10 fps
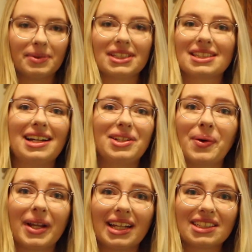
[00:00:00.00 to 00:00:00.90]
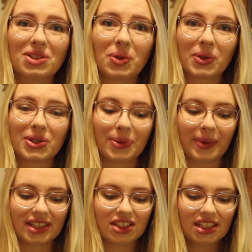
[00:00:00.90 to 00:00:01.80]
because I know I like to talk too
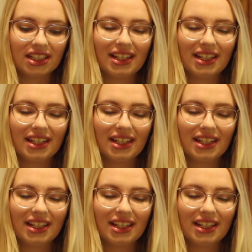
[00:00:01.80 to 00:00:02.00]
much.